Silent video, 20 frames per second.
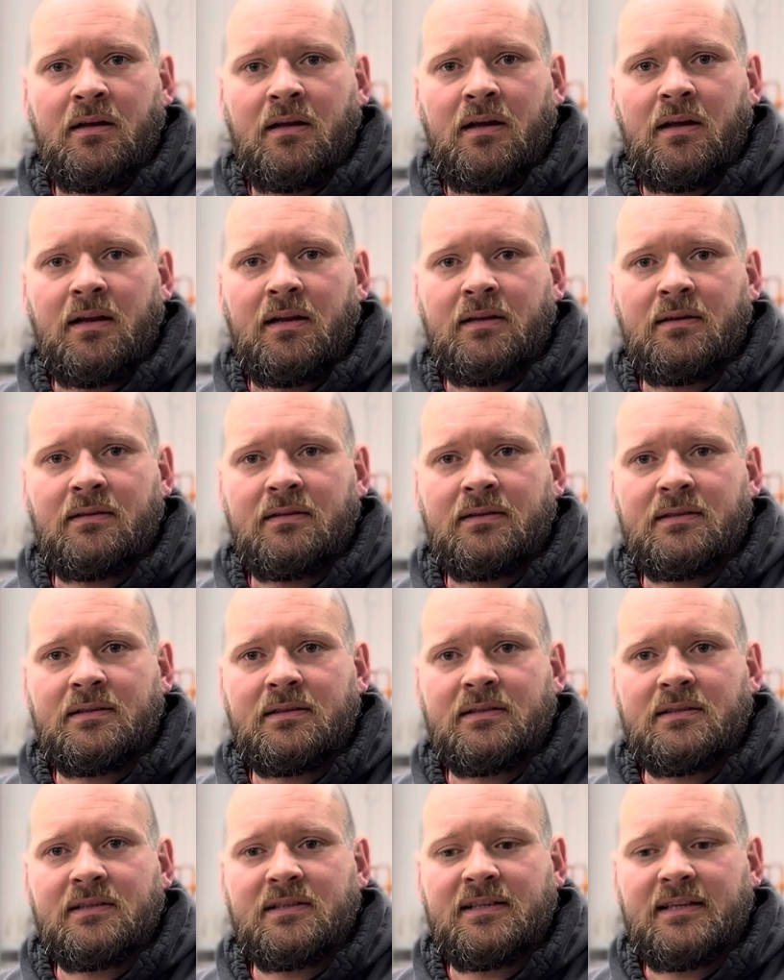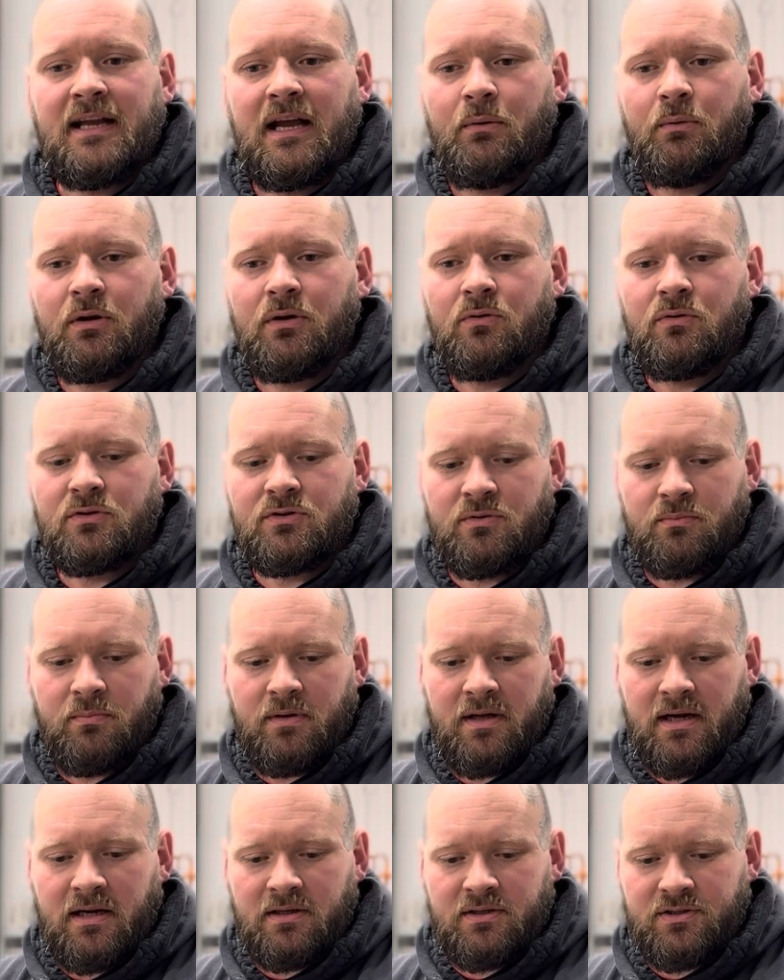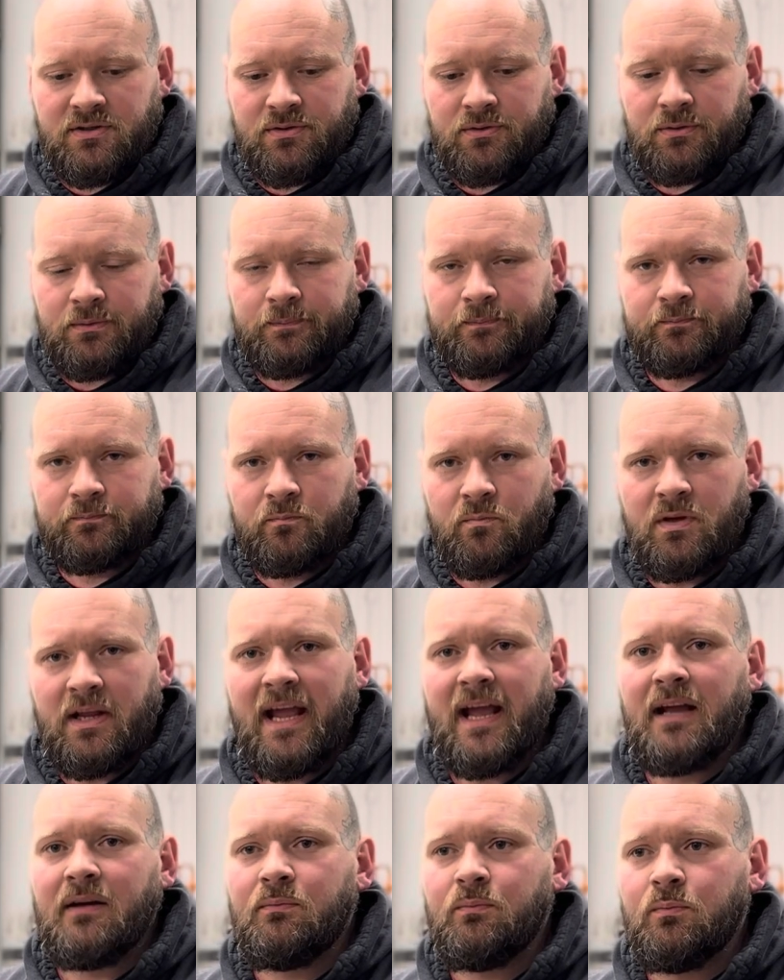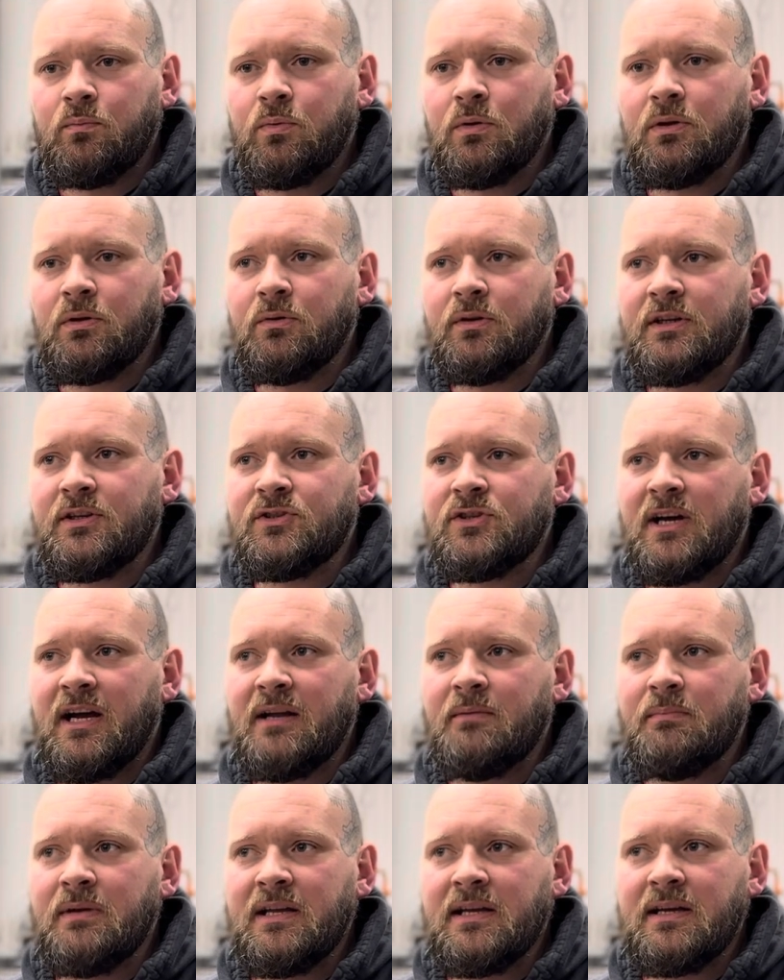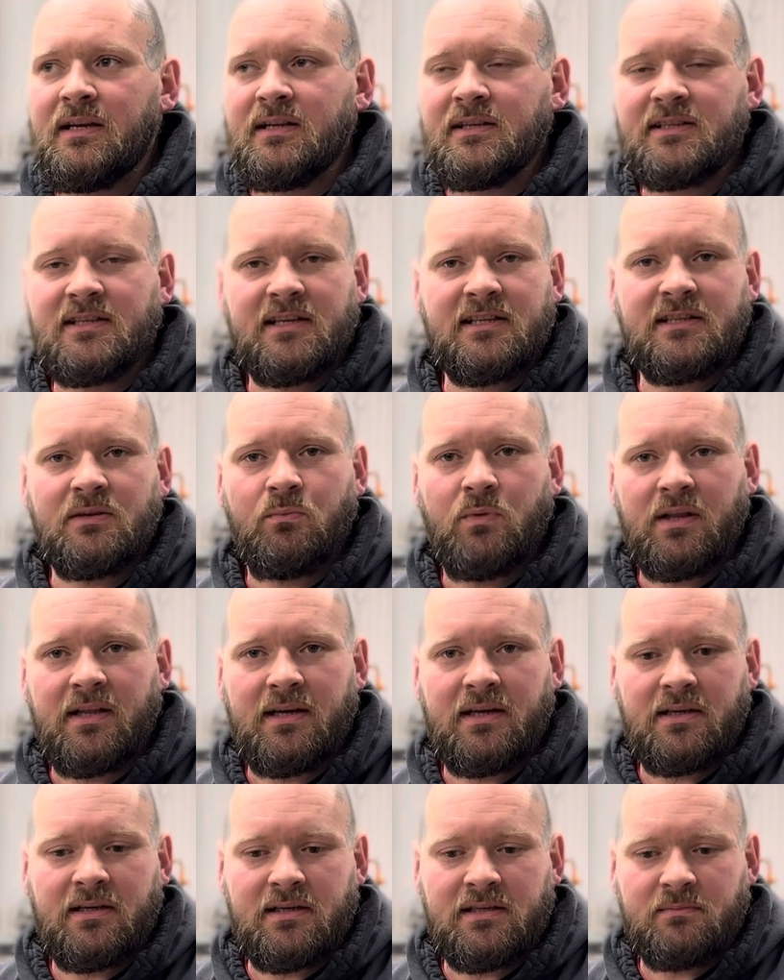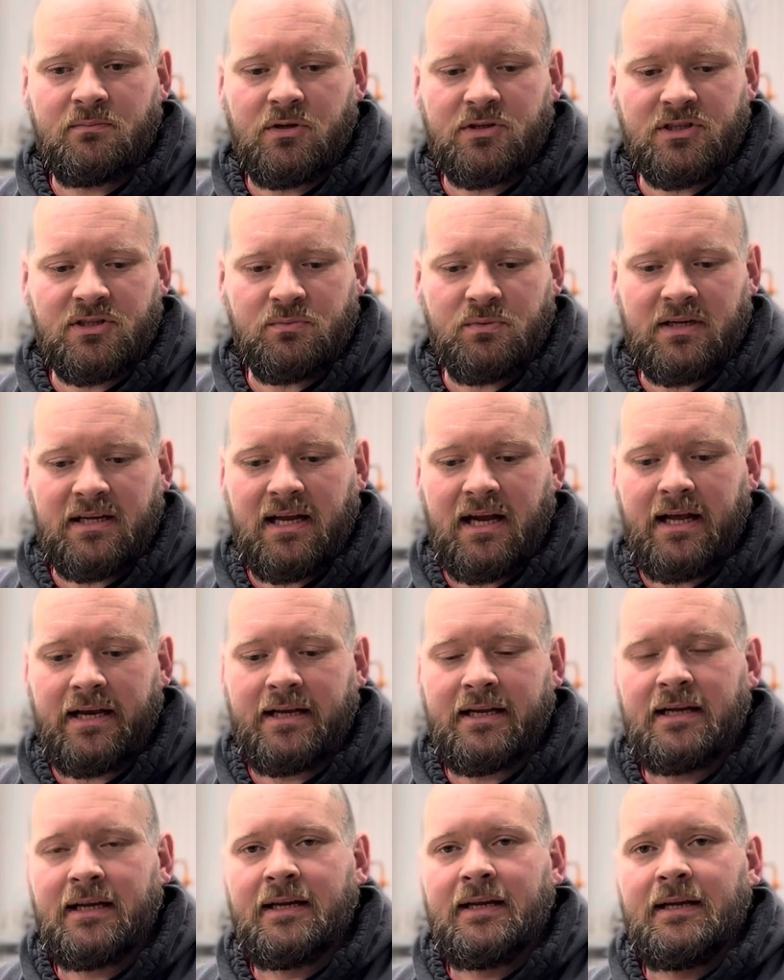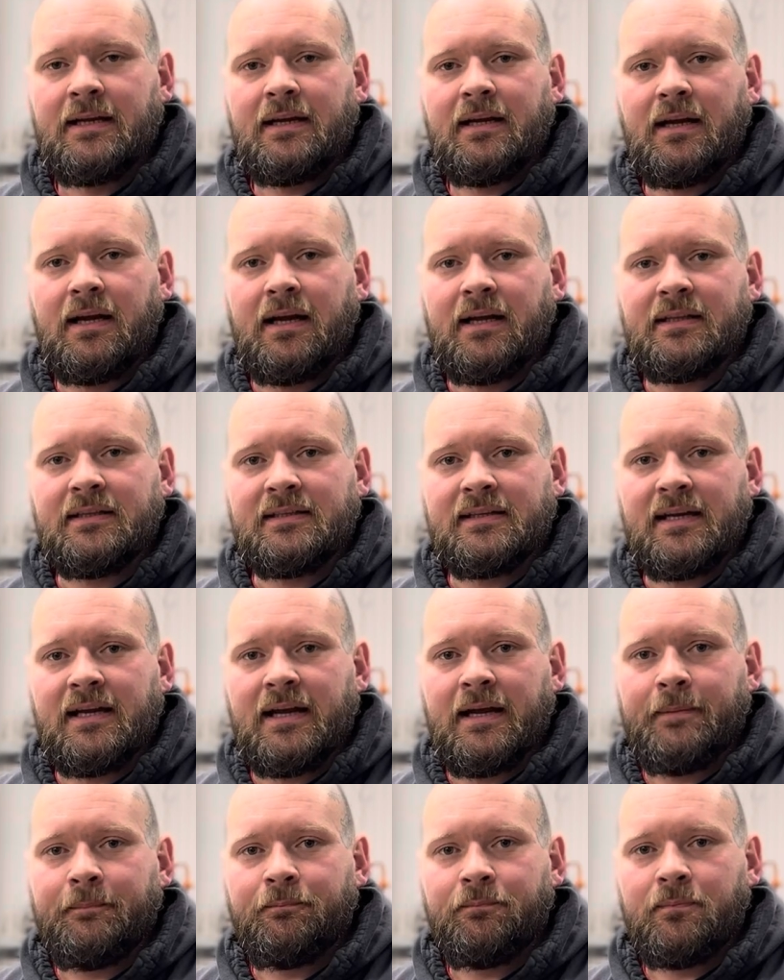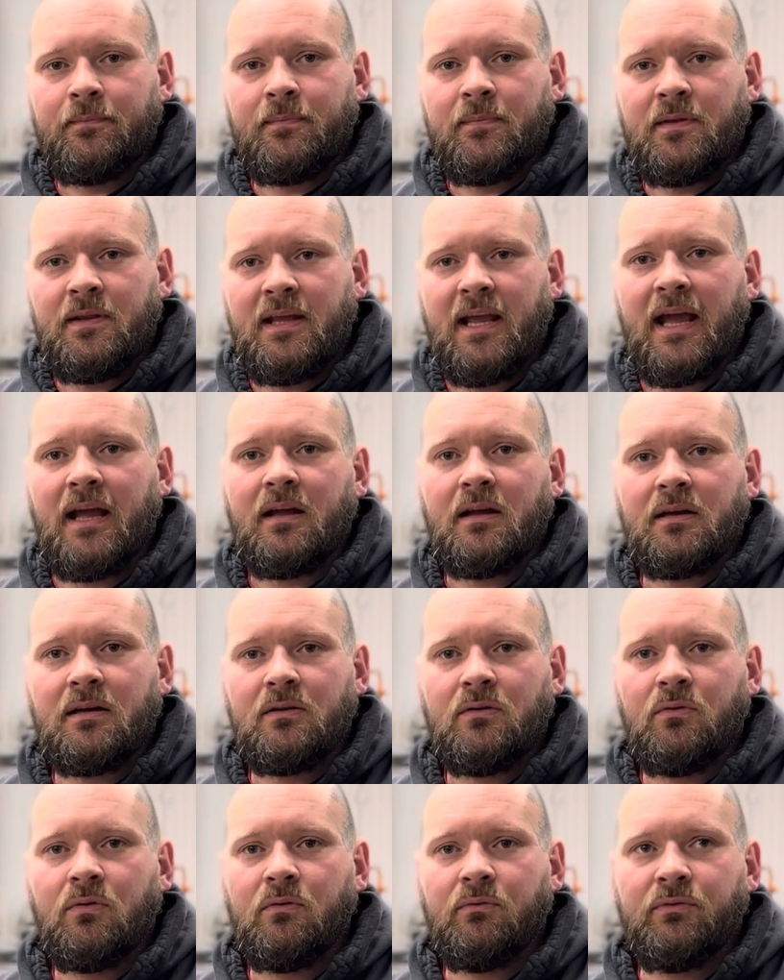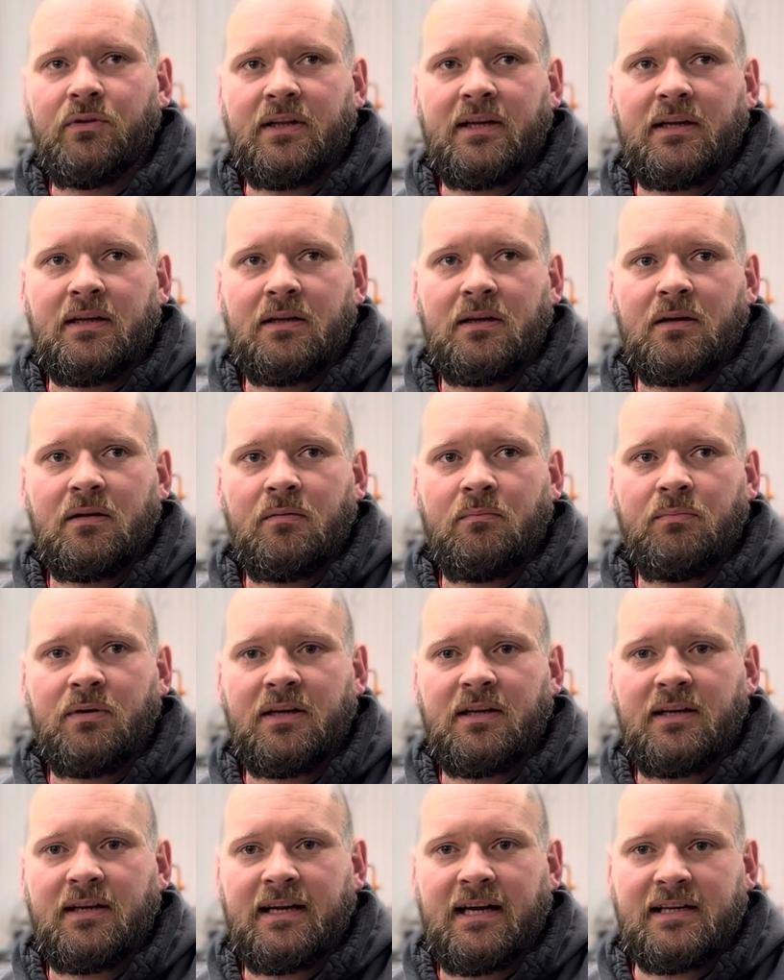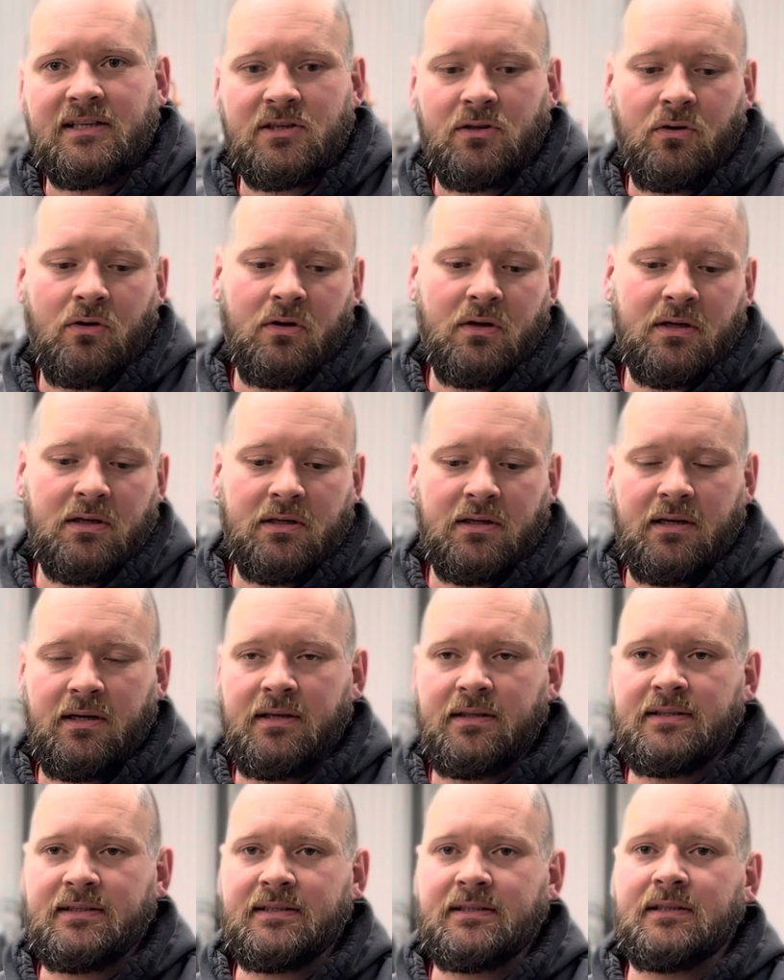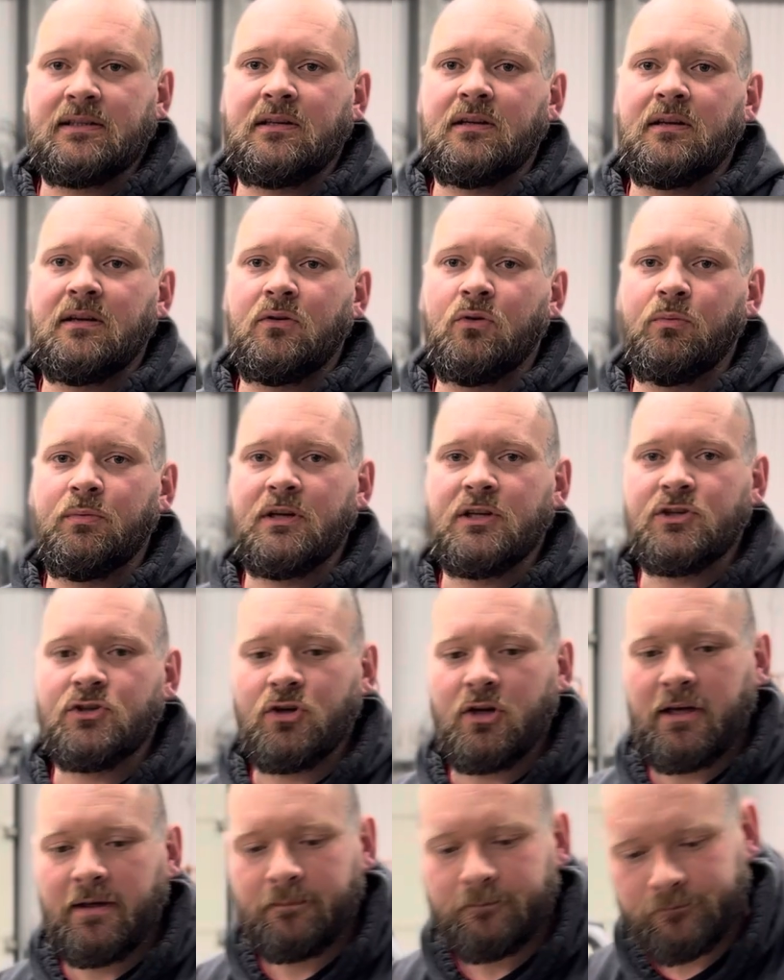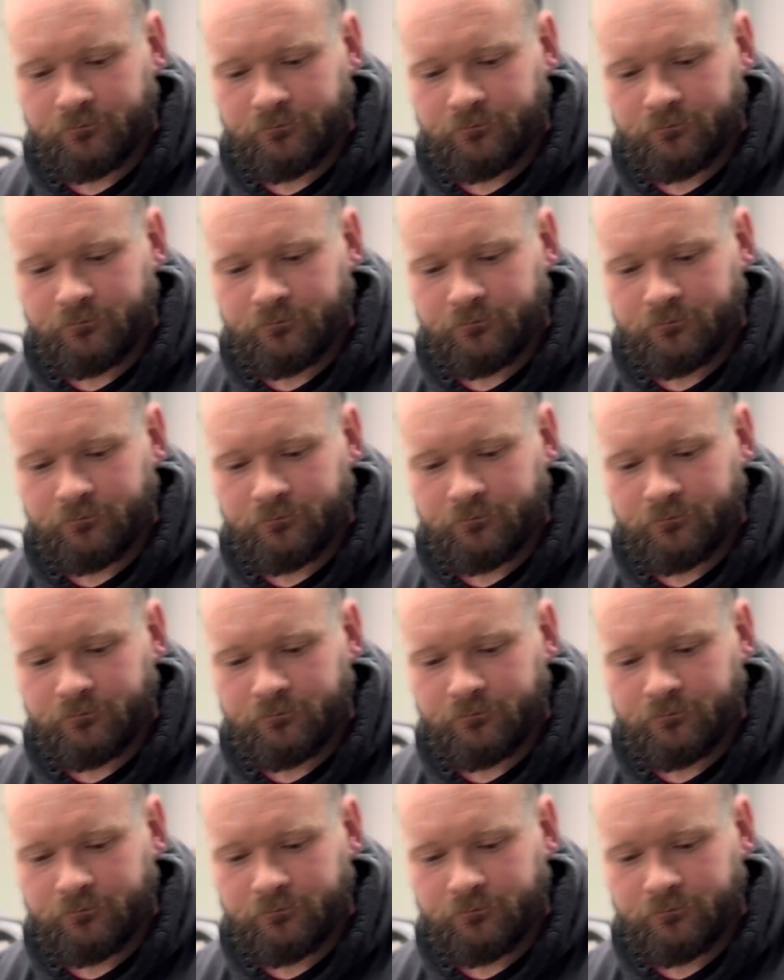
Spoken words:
and see how it goes from there. So yeah, we're going to try and be consistent with it as much as we can, and yeah, hopefully bring you guys along, and hope you enjoy it.